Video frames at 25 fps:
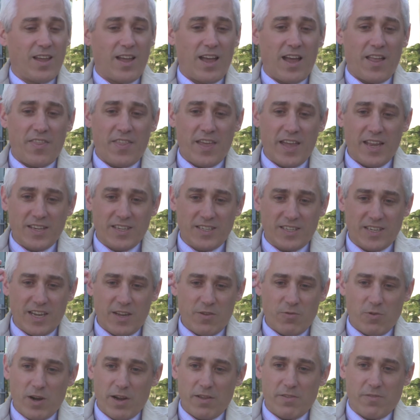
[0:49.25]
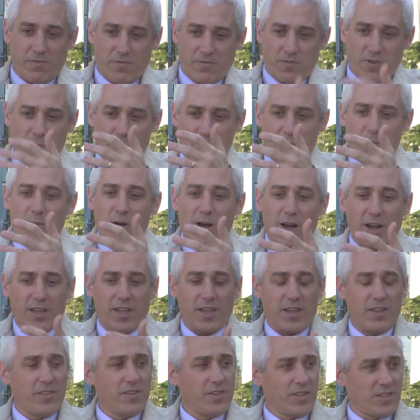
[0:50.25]
and then say, right, from the
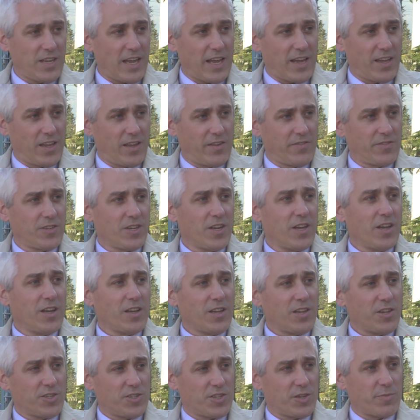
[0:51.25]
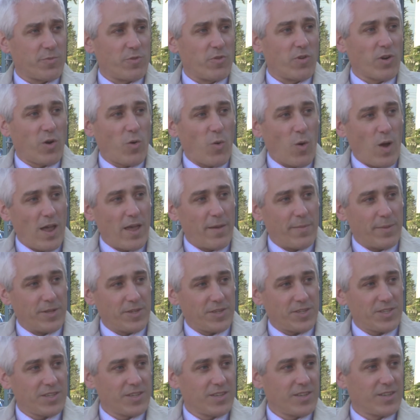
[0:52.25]
market that gives customer
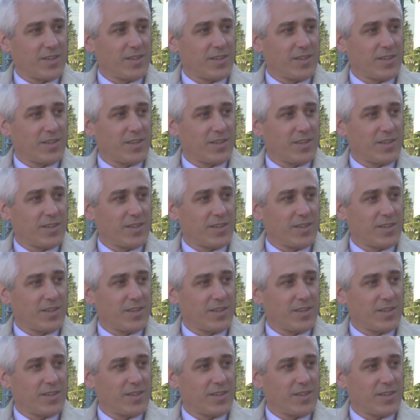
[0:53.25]
requirements,